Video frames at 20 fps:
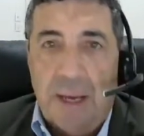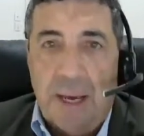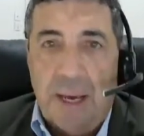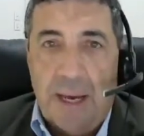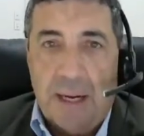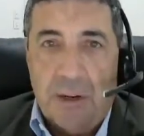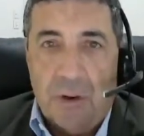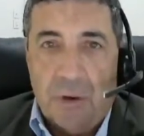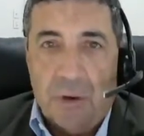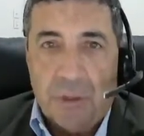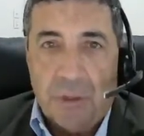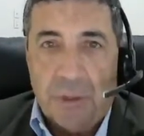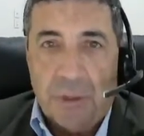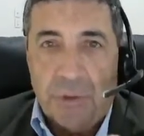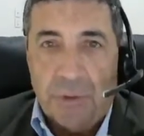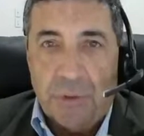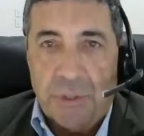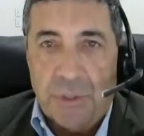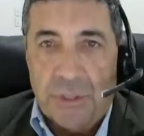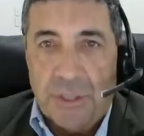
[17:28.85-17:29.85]

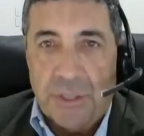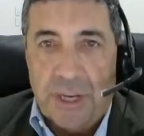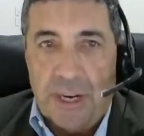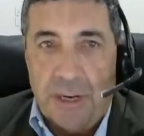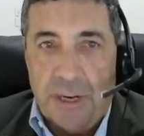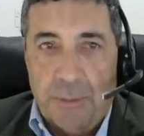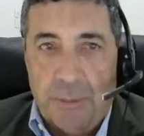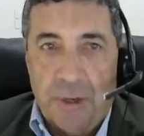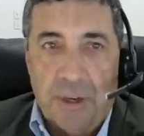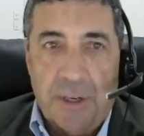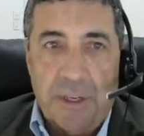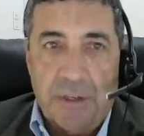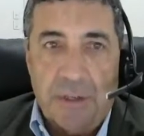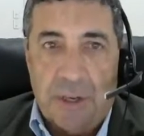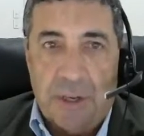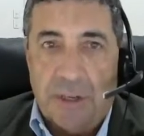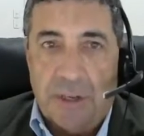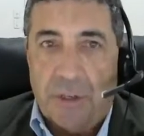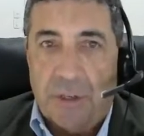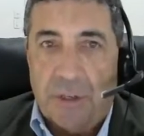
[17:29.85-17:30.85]
ecological sustainability,
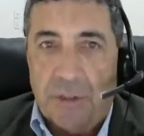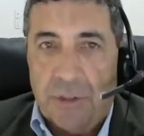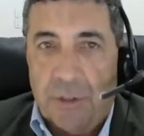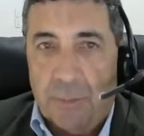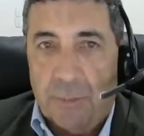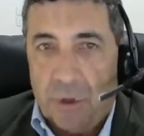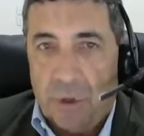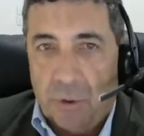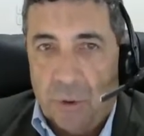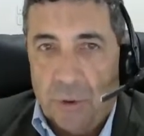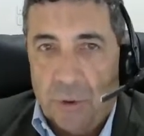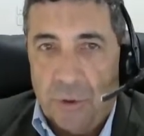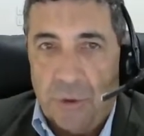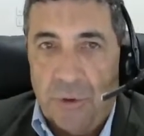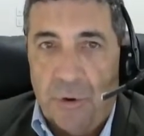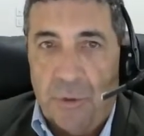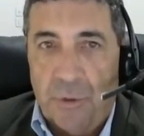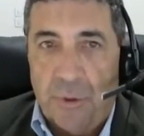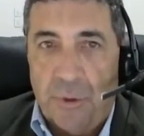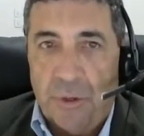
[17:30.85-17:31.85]
such as the
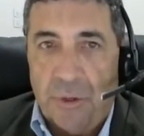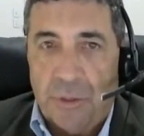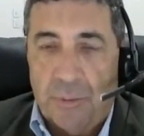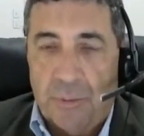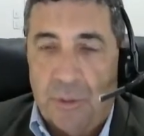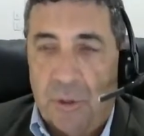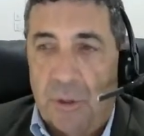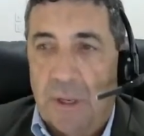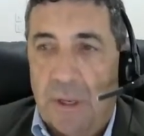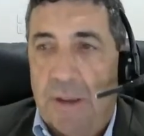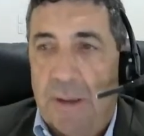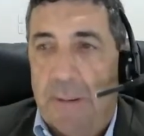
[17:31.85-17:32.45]
precautionary principles